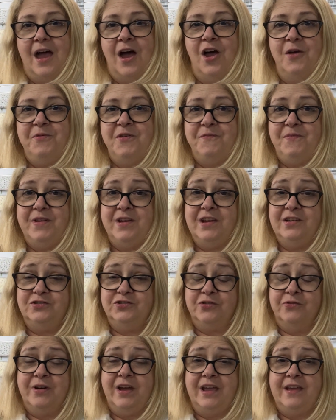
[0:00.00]
Hope you've been
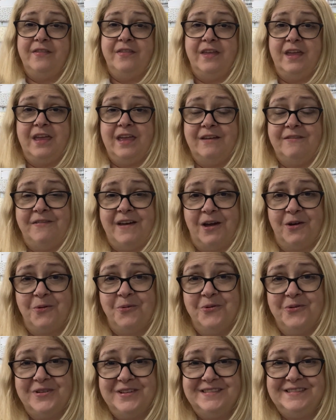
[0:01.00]
enjoying the Fat
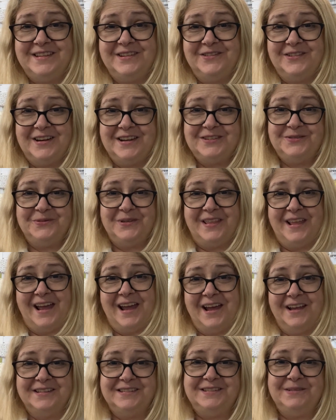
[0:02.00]
Quarter series with
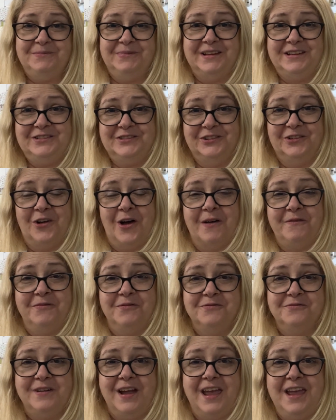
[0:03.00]
our Simply
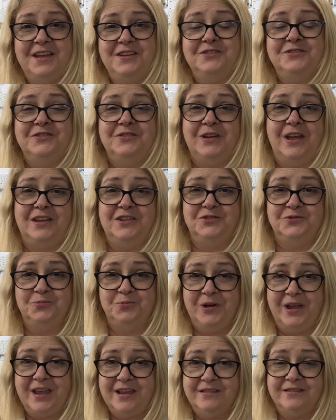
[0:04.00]
Delightful range each
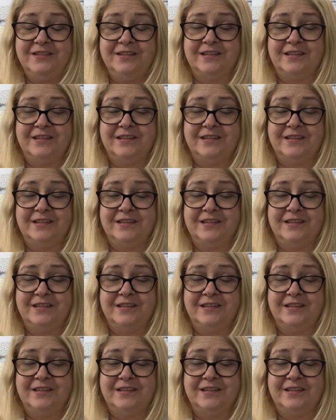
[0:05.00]
week.